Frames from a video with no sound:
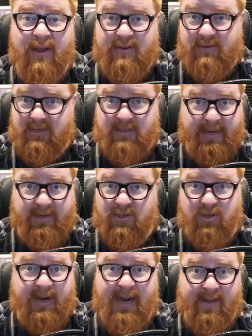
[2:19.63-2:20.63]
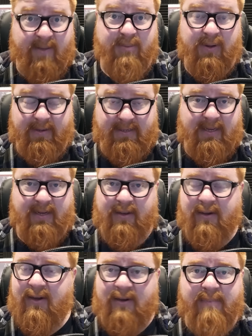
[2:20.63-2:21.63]
which is like straight out of the books, like,
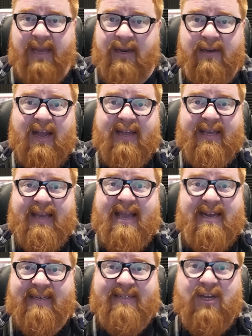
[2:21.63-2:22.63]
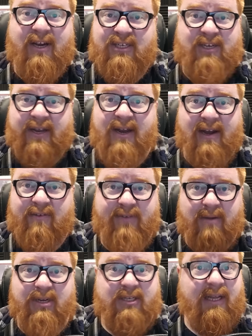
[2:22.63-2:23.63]
oh man, I can't gush enough
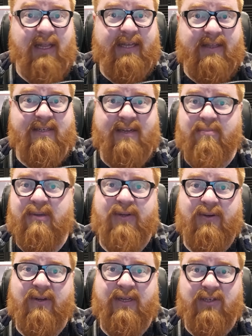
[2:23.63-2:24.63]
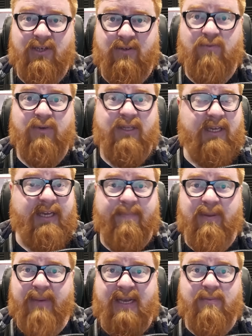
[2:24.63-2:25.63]
how much I like this episode. It just really kept
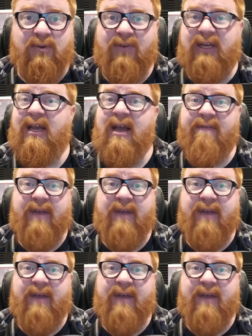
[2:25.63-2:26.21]
the pace moving.